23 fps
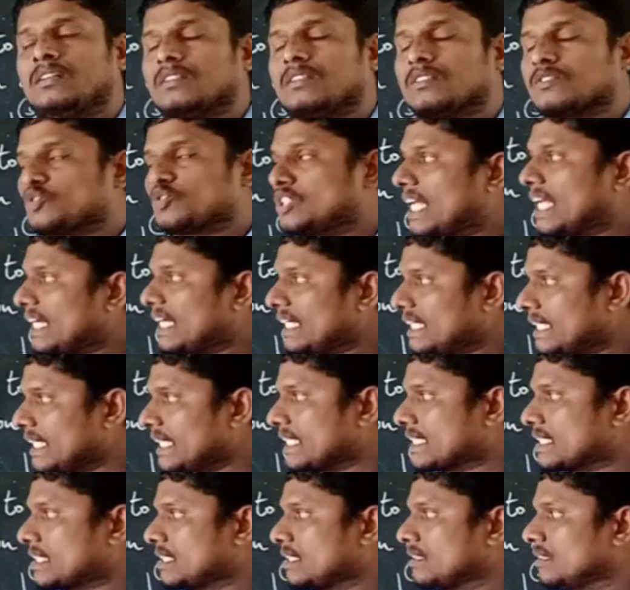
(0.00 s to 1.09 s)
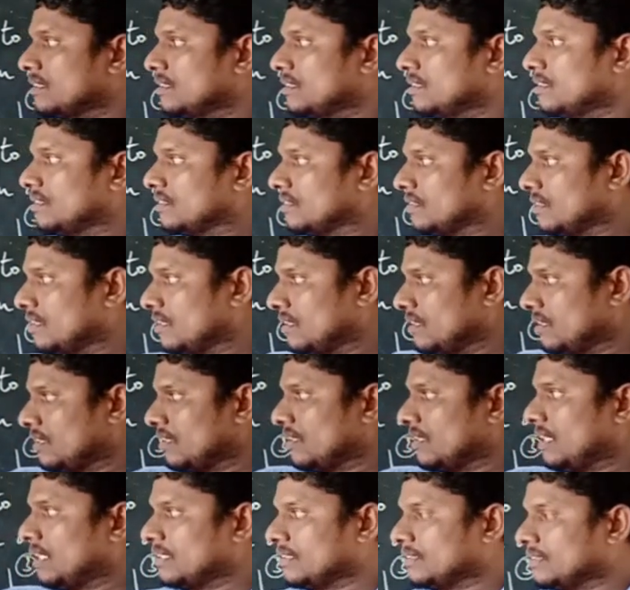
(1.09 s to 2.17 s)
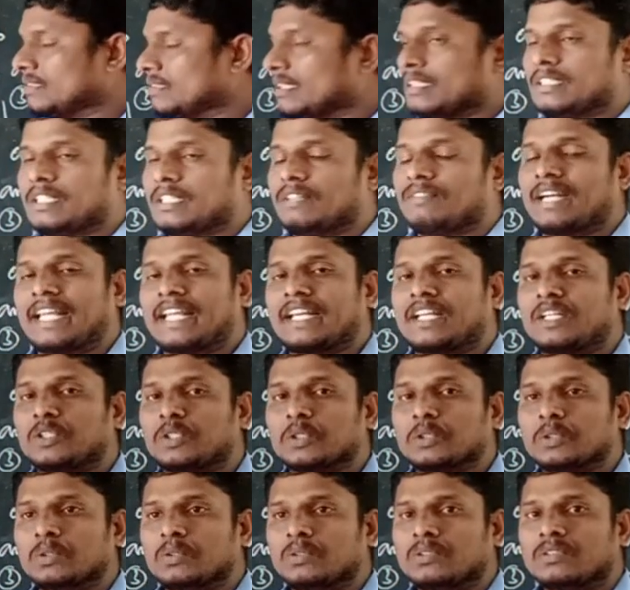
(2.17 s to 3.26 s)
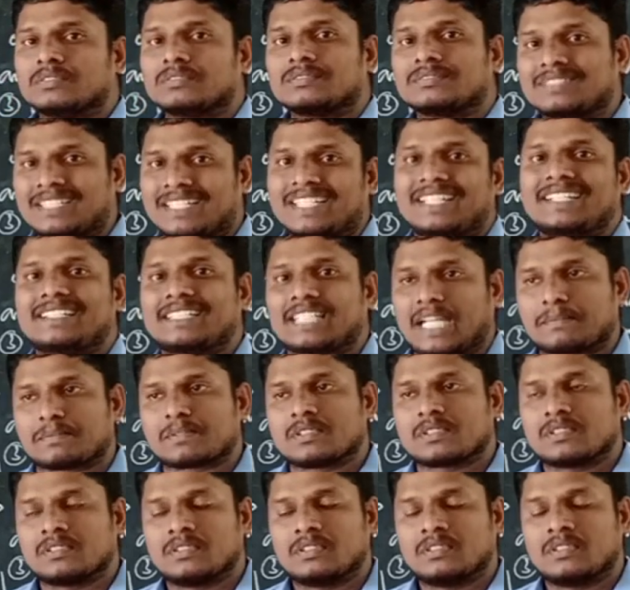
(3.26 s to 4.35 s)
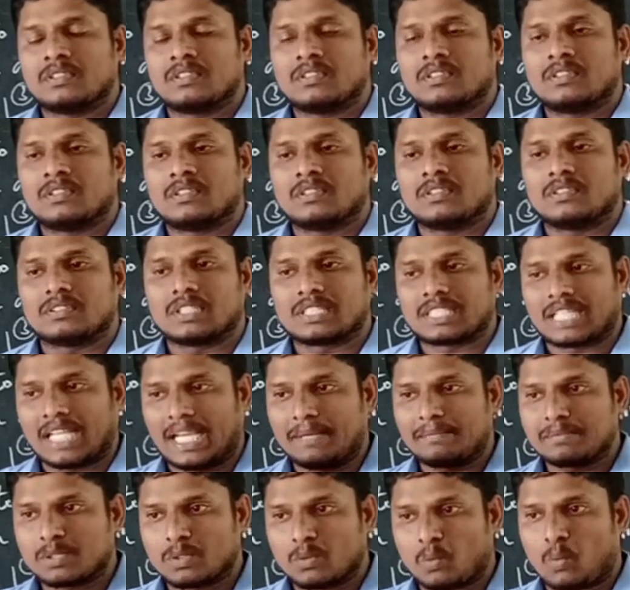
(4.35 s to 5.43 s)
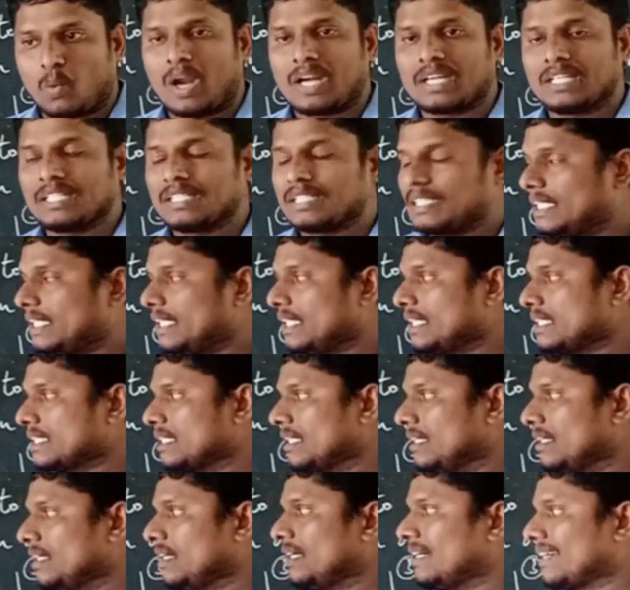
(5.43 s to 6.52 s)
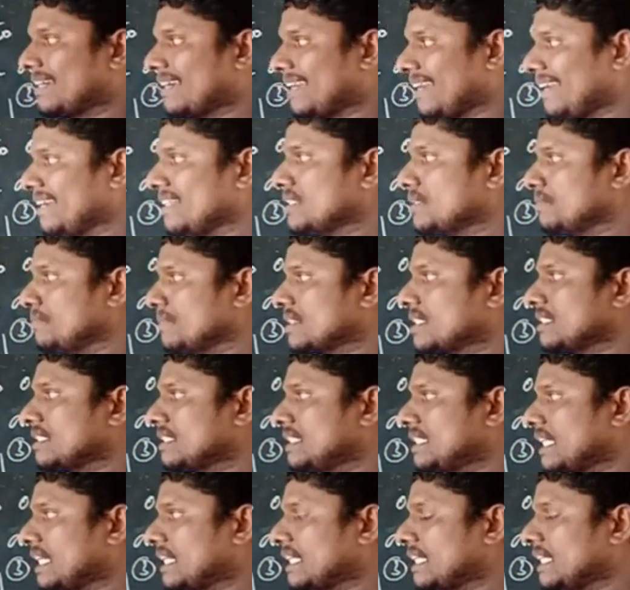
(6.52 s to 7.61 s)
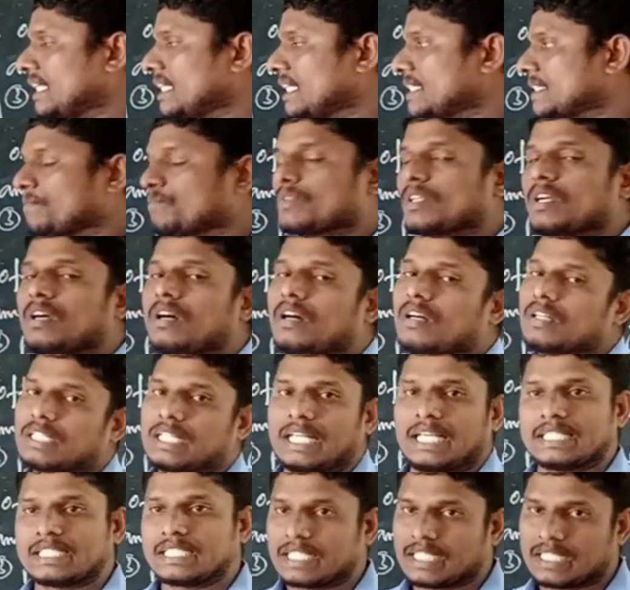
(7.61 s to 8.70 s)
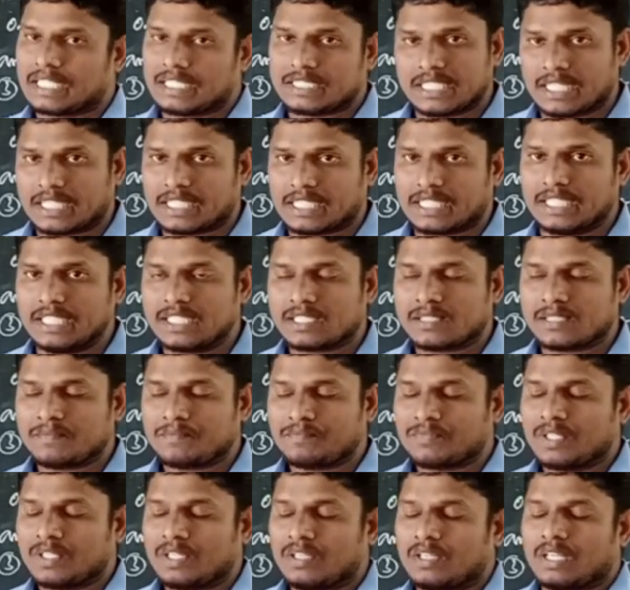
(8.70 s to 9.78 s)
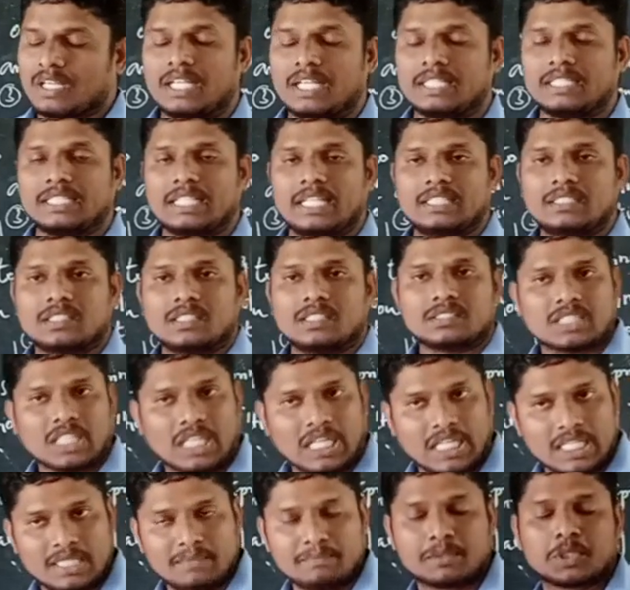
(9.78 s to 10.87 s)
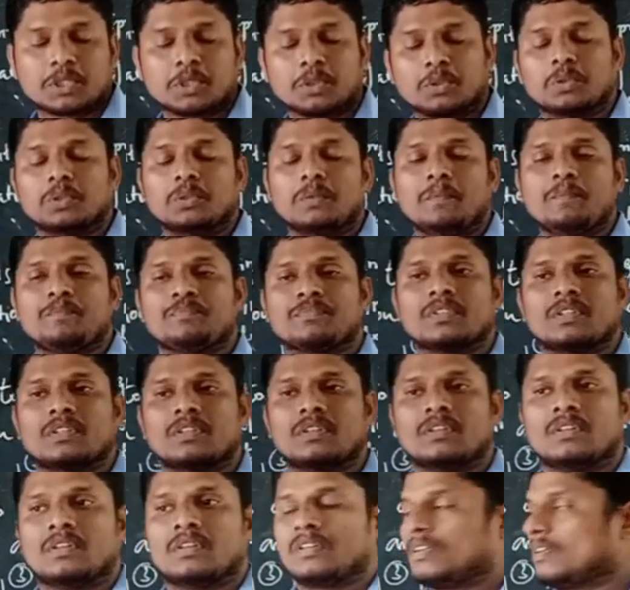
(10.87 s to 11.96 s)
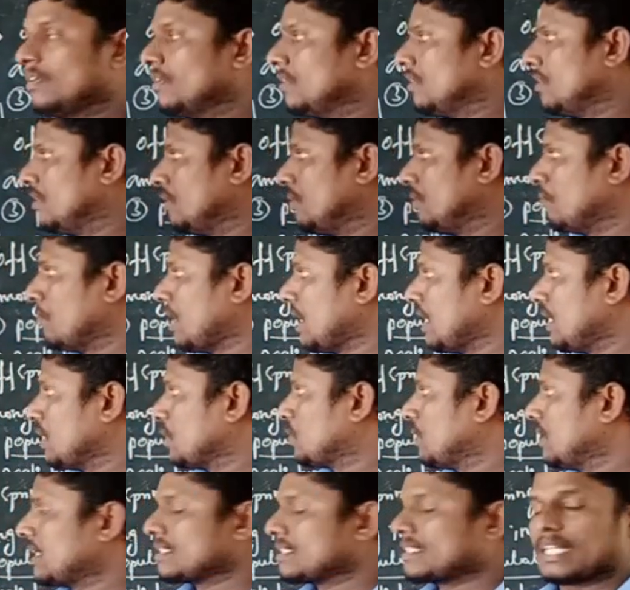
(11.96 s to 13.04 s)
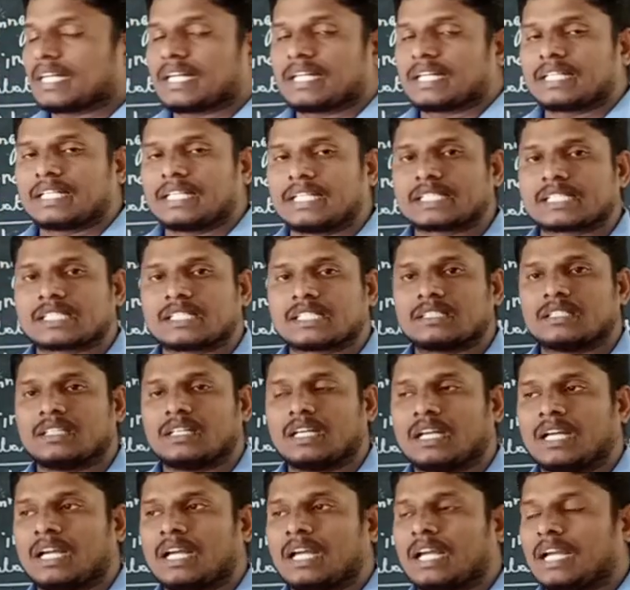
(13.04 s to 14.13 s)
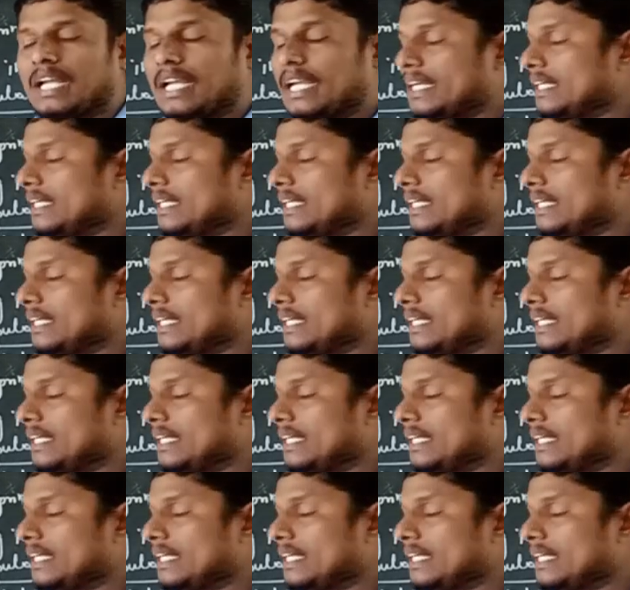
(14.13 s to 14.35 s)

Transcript: genetics divided into 3 types. The types 1 is transmission genetics or classical genetics, and then type 2 molecular genetics, and